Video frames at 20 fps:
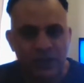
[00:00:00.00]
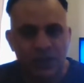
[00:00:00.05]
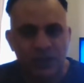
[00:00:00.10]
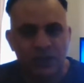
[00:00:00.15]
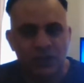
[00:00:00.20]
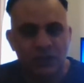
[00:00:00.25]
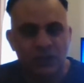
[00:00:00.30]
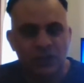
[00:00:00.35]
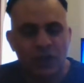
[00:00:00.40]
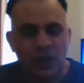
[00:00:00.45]

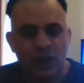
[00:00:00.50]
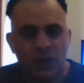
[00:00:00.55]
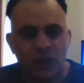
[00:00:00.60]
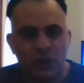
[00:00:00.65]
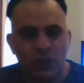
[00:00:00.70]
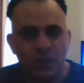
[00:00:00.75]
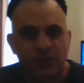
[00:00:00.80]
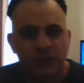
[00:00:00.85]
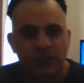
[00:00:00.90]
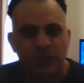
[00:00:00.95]

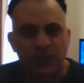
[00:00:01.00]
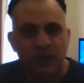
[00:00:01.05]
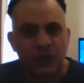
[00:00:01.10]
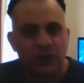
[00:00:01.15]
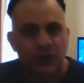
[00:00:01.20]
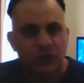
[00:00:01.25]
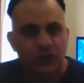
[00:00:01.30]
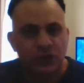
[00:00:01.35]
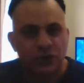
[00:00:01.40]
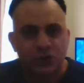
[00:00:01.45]
So
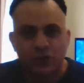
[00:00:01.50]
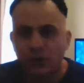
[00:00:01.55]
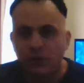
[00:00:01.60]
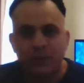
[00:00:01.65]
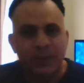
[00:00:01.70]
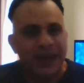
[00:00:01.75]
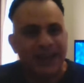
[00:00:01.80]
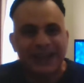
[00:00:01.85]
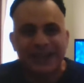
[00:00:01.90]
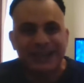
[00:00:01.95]

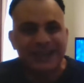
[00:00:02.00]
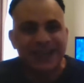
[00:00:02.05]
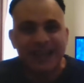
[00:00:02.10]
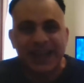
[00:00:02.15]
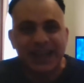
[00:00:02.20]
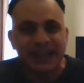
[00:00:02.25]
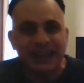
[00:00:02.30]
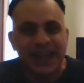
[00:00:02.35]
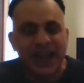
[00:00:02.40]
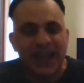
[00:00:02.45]
Superman is
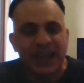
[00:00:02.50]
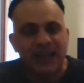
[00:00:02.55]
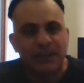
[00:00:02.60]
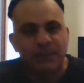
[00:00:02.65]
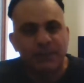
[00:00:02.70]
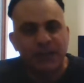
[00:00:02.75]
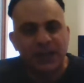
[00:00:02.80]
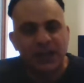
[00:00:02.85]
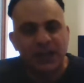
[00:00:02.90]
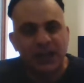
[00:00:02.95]
dead at the
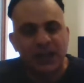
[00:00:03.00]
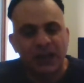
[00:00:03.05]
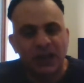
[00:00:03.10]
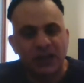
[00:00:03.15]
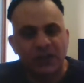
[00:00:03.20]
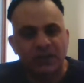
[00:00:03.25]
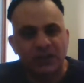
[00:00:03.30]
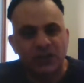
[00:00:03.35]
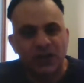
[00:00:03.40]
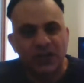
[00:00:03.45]
beginning
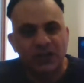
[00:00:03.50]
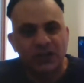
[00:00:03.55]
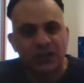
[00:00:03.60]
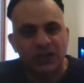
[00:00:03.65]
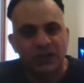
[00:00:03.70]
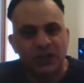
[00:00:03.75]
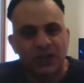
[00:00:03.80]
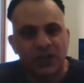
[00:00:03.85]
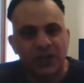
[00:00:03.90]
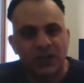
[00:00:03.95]
of
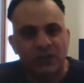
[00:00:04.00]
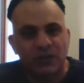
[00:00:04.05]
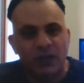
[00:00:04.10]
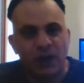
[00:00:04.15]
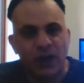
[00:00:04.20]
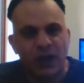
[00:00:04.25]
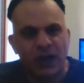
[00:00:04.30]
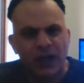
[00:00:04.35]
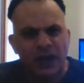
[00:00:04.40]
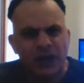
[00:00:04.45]
Justice League, right?